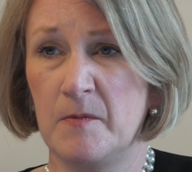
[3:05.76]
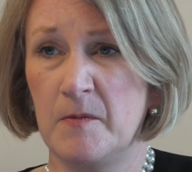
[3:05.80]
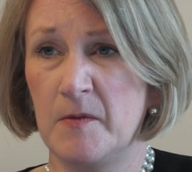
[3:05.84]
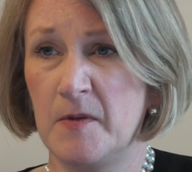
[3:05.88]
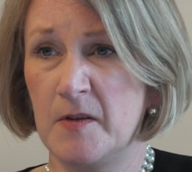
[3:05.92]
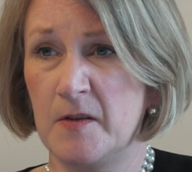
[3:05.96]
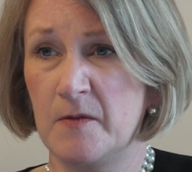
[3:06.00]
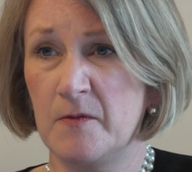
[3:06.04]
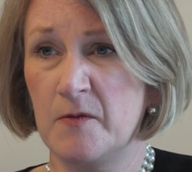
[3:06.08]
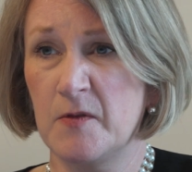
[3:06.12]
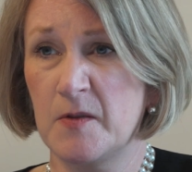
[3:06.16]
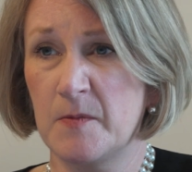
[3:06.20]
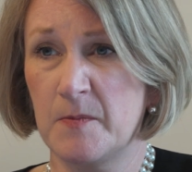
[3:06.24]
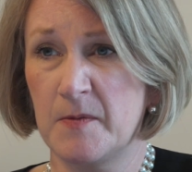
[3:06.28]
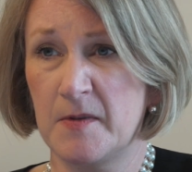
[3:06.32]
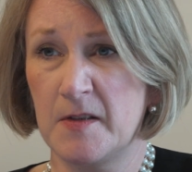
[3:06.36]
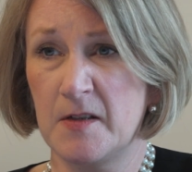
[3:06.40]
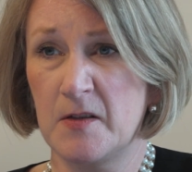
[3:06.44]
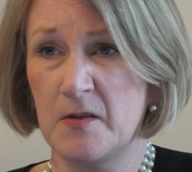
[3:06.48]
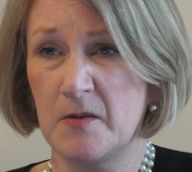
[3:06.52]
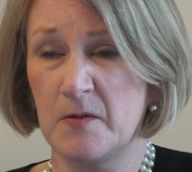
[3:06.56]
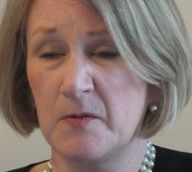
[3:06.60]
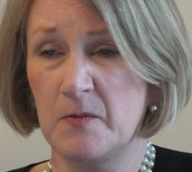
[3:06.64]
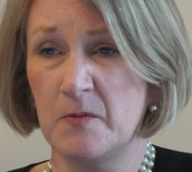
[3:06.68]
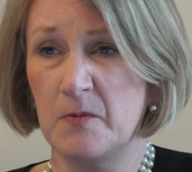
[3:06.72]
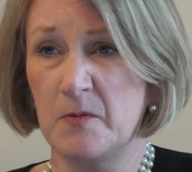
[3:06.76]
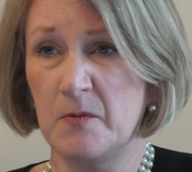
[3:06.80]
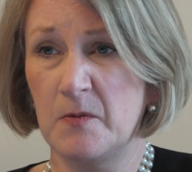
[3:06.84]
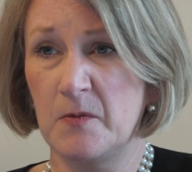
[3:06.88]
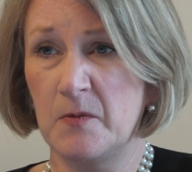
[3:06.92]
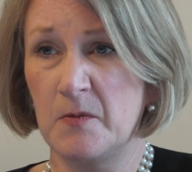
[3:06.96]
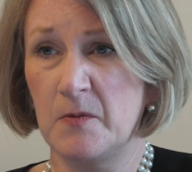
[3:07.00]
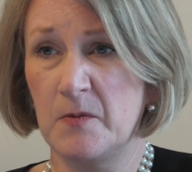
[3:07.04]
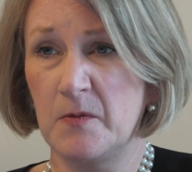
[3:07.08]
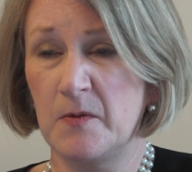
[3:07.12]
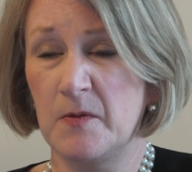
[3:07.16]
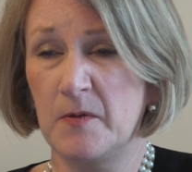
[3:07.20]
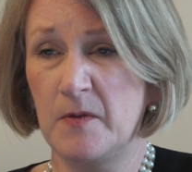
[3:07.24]
the divorce petition
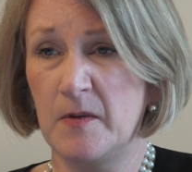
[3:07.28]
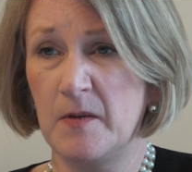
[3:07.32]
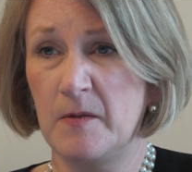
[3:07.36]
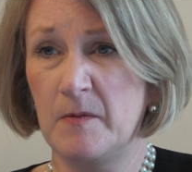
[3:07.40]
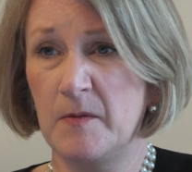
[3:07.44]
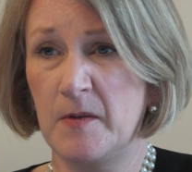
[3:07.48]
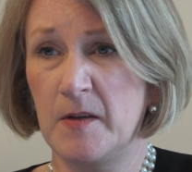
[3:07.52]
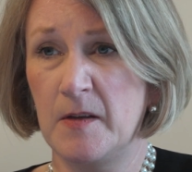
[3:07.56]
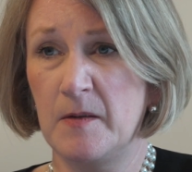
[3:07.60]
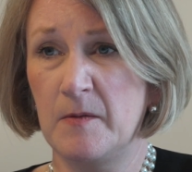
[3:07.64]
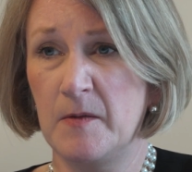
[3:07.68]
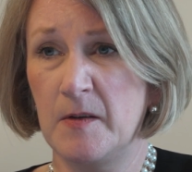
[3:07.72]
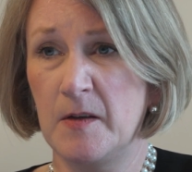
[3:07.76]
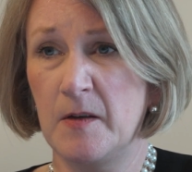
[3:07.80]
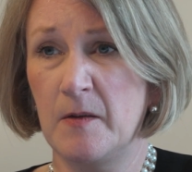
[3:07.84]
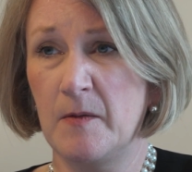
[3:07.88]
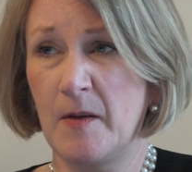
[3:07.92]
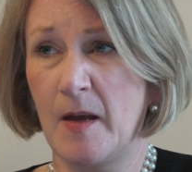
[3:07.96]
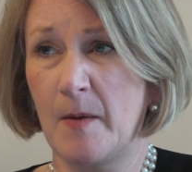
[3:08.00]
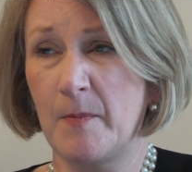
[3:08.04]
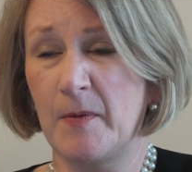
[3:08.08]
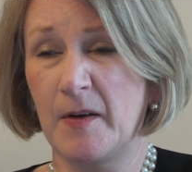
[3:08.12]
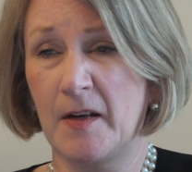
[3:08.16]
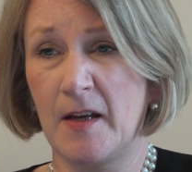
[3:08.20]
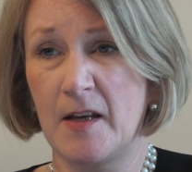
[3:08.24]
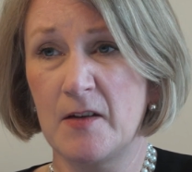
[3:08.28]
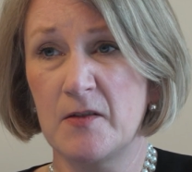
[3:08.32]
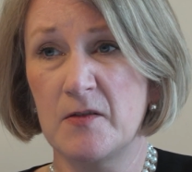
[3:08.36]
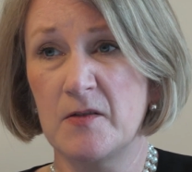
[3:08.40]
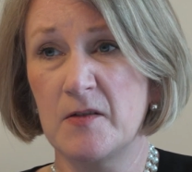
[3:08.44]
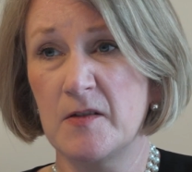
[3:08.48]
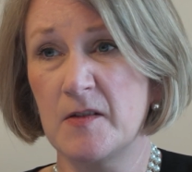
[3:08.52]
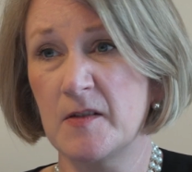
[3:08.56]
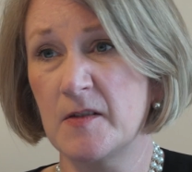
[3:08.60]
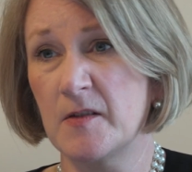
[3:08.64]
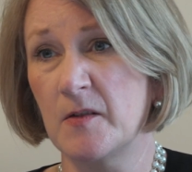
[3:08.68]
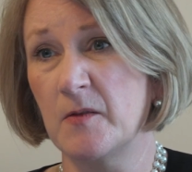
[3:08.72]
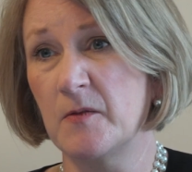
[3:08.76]
or the application to
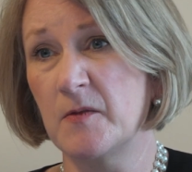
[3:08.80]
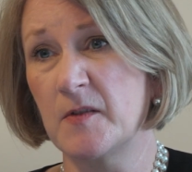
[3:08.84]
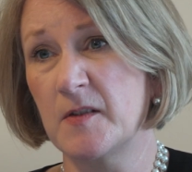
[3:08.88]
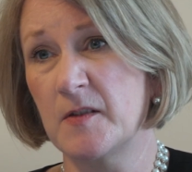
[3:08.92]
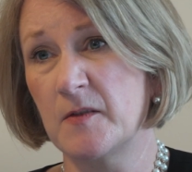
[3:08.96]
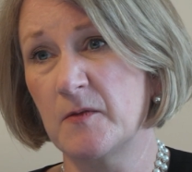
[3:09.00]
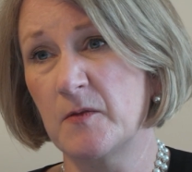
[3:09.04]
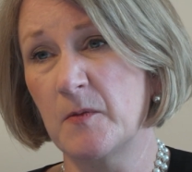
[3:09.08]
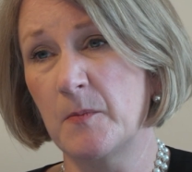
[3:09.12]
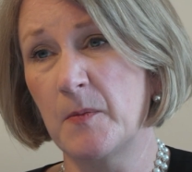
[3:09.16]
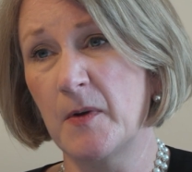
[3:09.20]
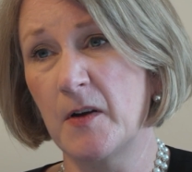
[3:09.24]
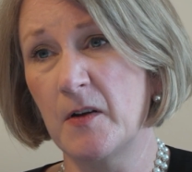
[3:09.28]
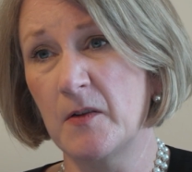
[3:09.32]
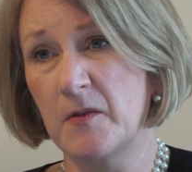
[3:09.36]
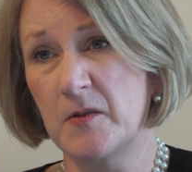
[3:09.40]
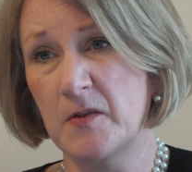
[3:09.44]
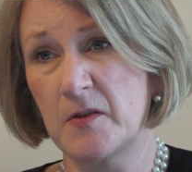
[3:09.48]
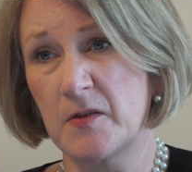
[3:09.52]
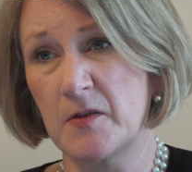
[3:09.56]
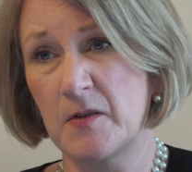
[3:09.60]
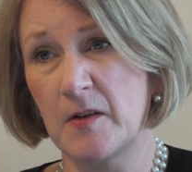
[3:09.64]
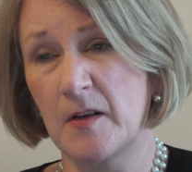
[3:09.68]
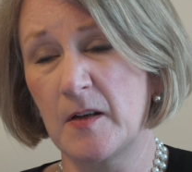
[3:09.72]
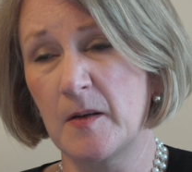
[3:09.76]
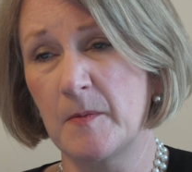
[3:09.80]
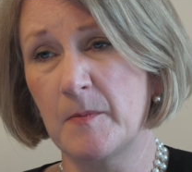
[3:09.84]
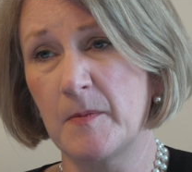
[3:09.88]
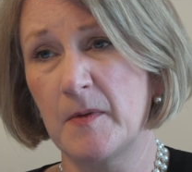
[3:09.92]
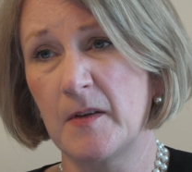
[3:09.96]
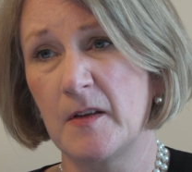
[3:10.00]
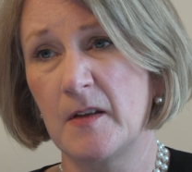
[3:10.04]
dissolve a civil partnership.